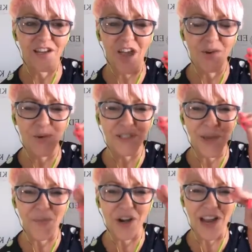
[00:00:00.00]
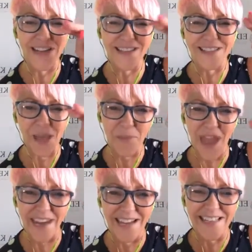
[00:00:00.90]
I know some are kind of
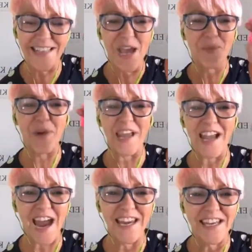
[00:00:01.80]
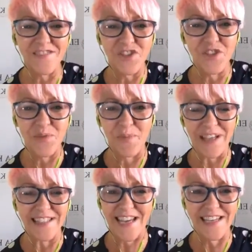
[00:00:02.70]
subheadings, but it kind of gives you the
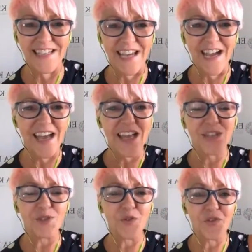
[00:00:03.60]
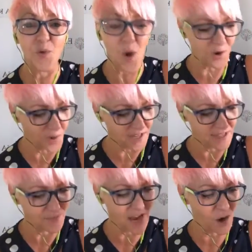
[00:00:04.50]
best idea. So if you want to write
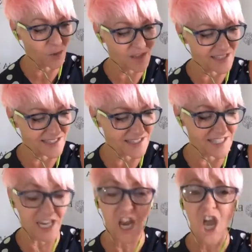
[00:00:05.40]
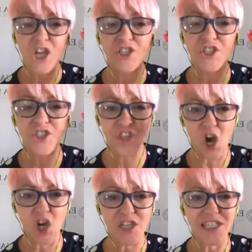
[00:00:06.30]
them down, this is it.
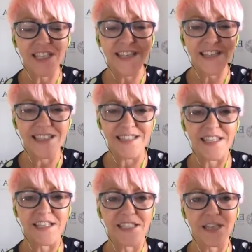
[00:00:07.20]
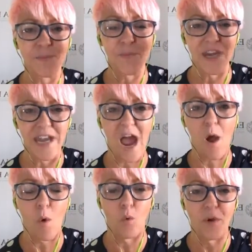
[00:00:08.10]
Start the system
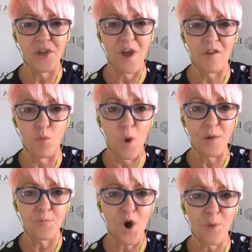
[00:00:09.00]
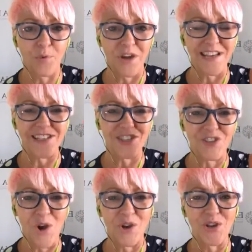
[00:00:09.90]
now. When you have one property,
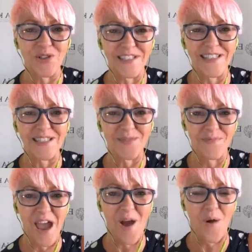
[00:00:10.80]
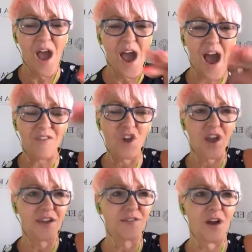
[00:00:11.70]
start your system now. I've
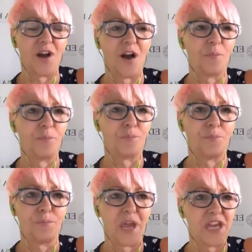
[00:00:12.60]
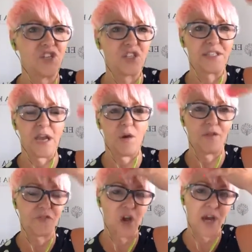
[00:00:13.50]
got pages now.
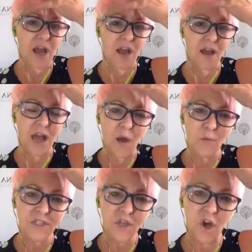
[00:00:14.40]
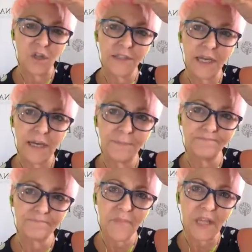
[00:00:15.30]
I've got what's called a
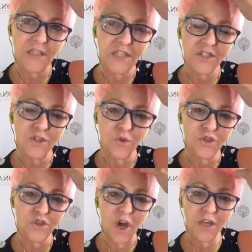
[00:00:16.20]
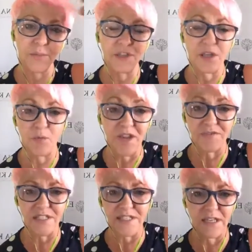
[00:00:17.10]
disclosure document that we have
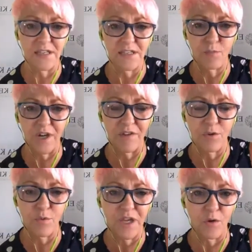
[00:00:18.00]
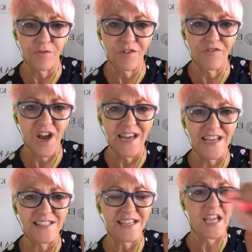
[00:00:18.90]
to send in whenever we go for
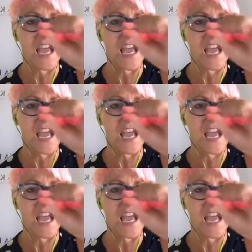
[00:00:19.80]
financing.